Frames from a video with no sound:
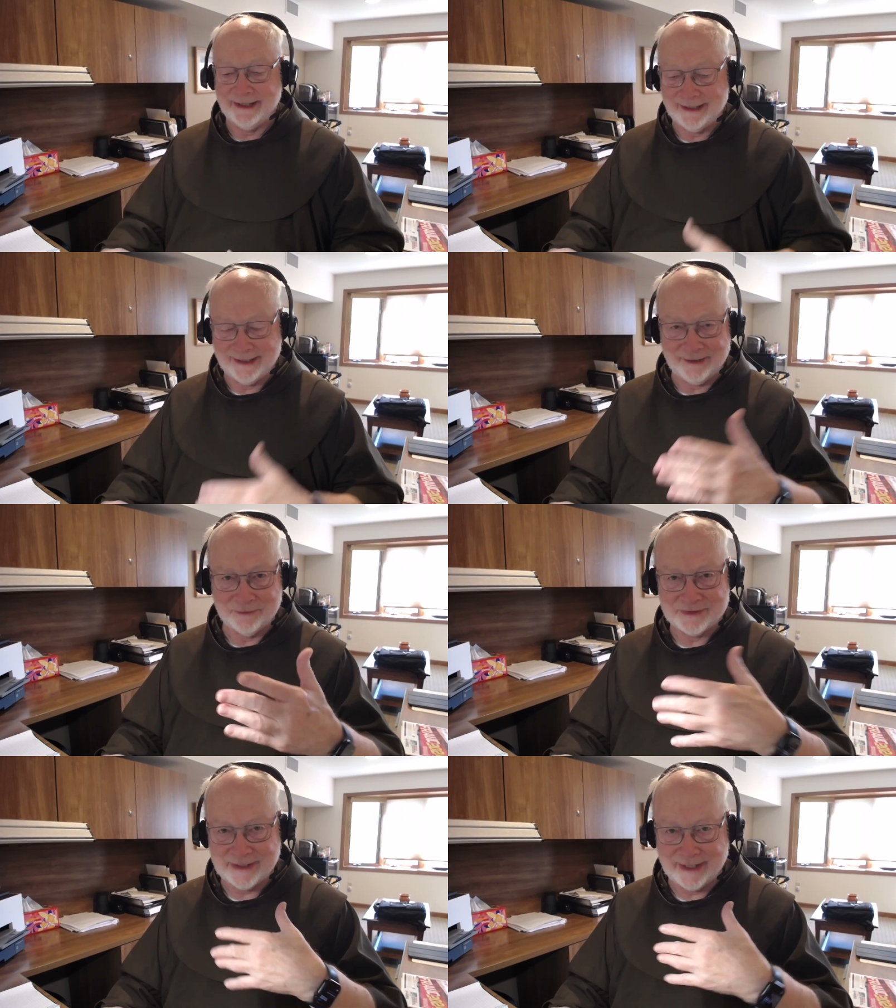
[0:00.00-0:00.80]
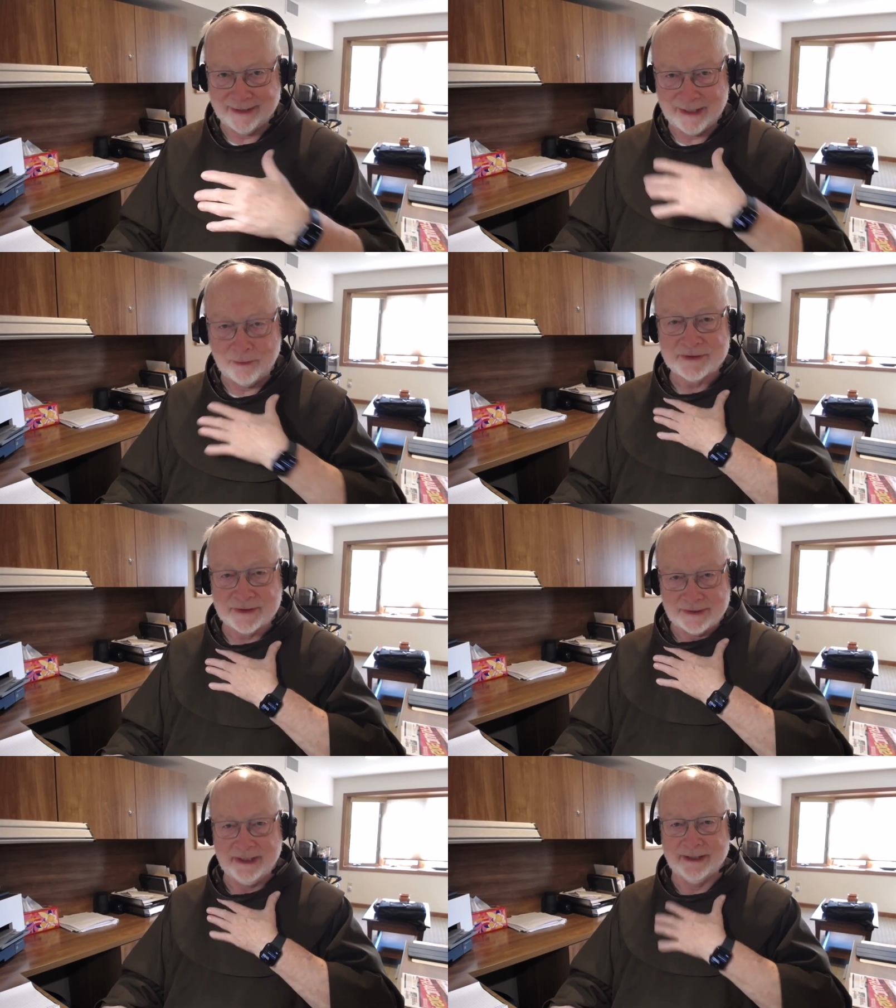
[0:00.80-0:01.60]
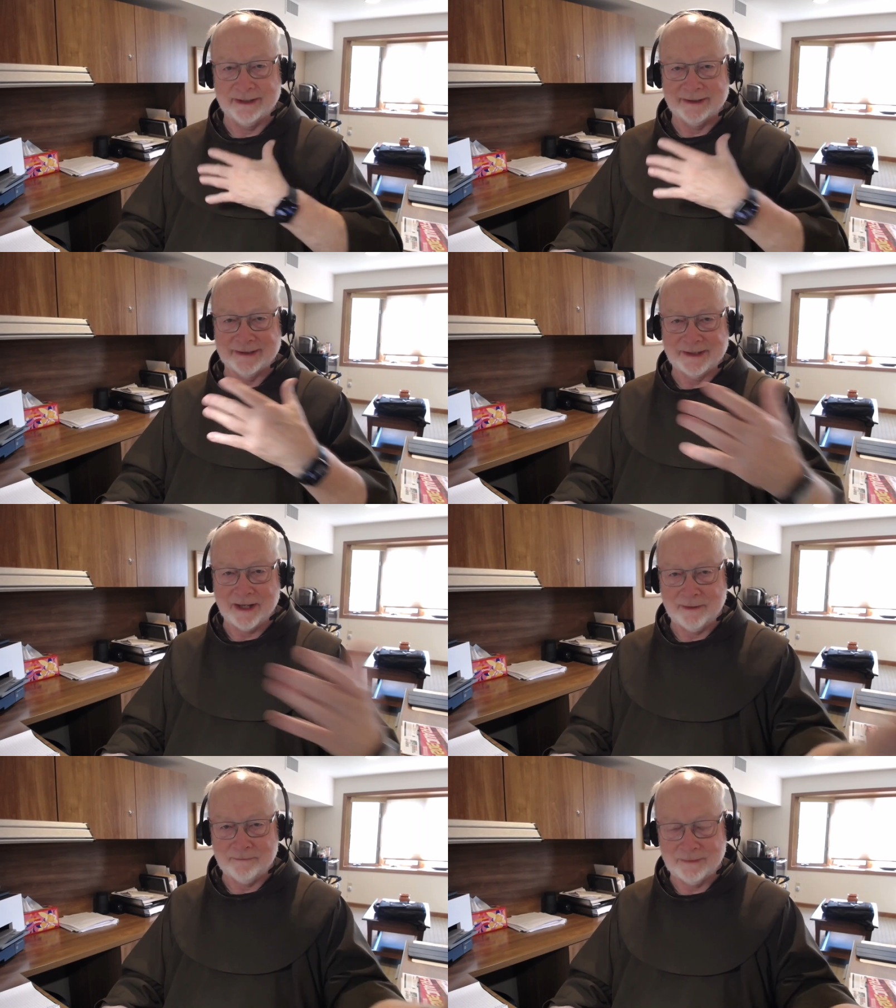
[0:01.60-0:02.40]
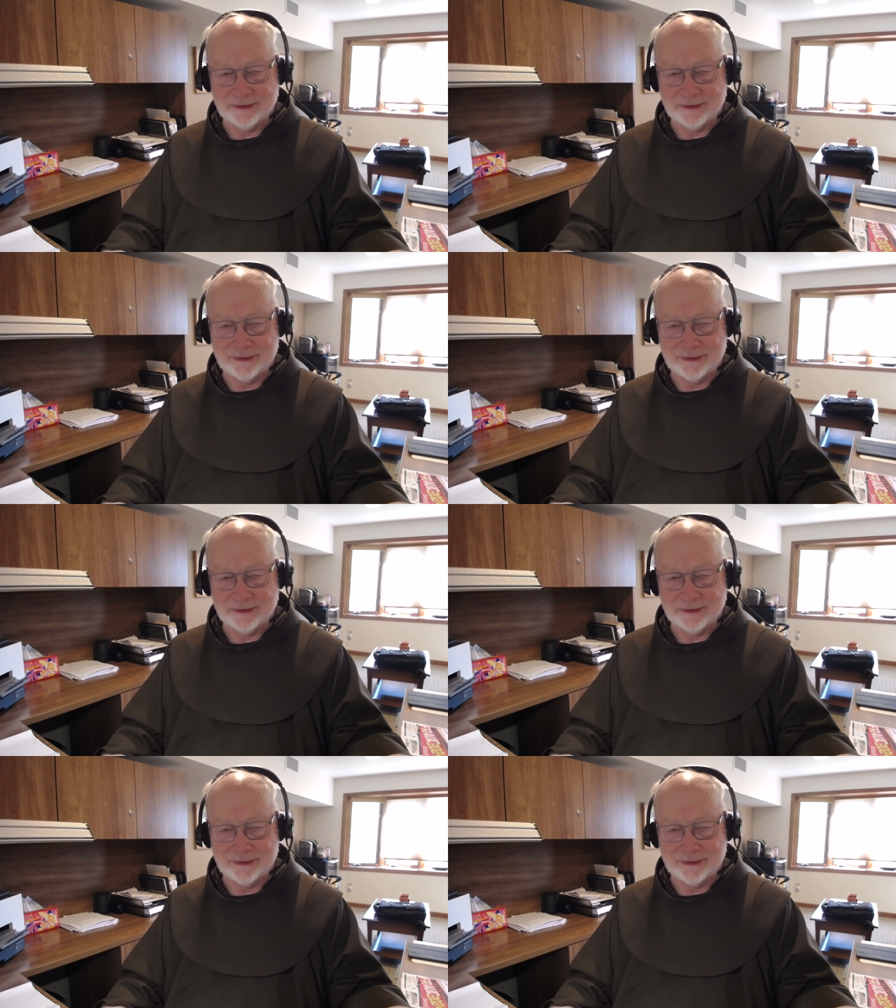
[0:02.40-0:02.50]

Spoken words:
he was saying, he was a deacon at the time.